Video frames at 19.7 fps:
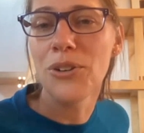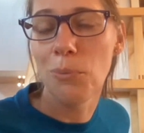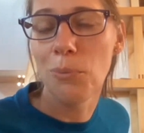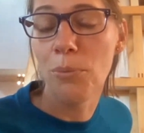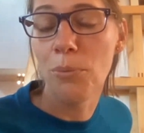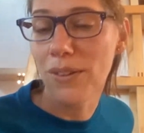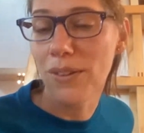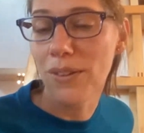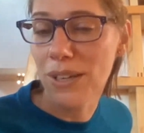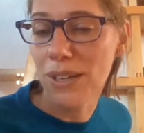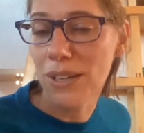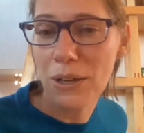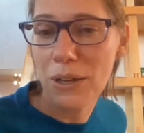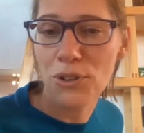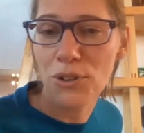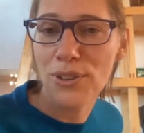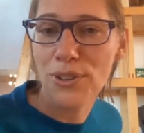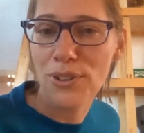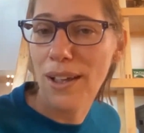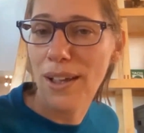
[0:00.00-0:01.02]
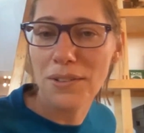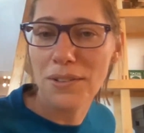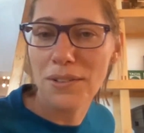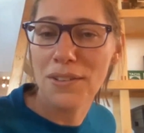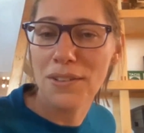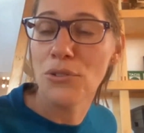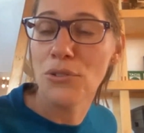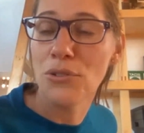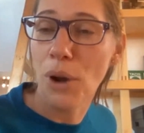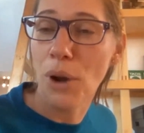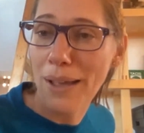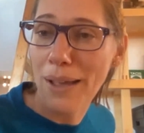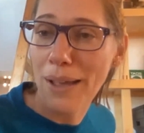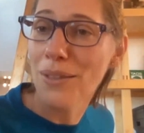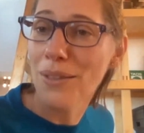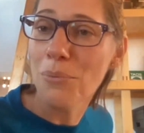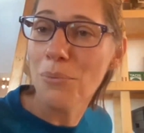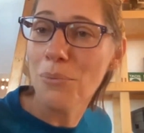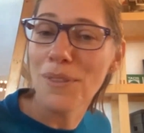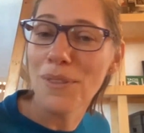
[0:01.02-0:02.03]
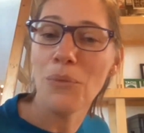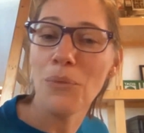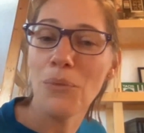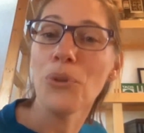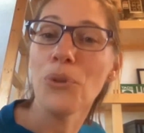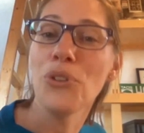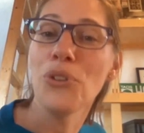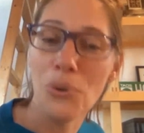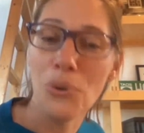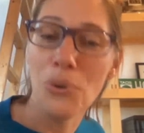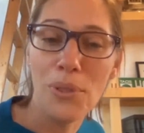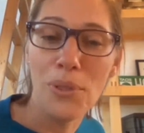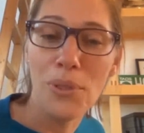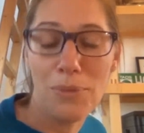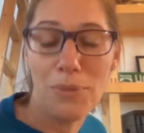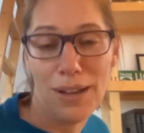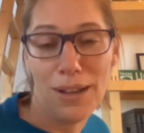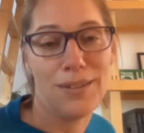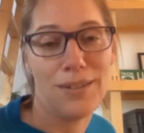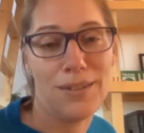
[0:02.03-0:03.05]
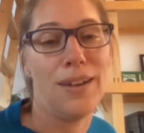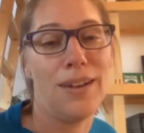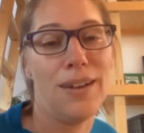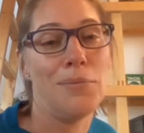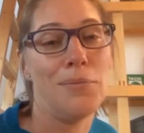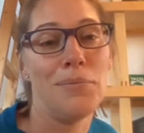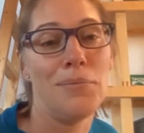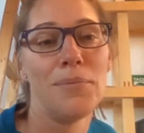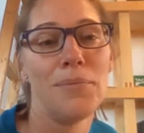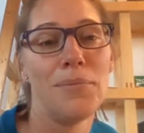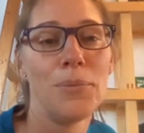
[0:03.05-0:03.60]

your mobility exercises and try them, and then we'll do them next time.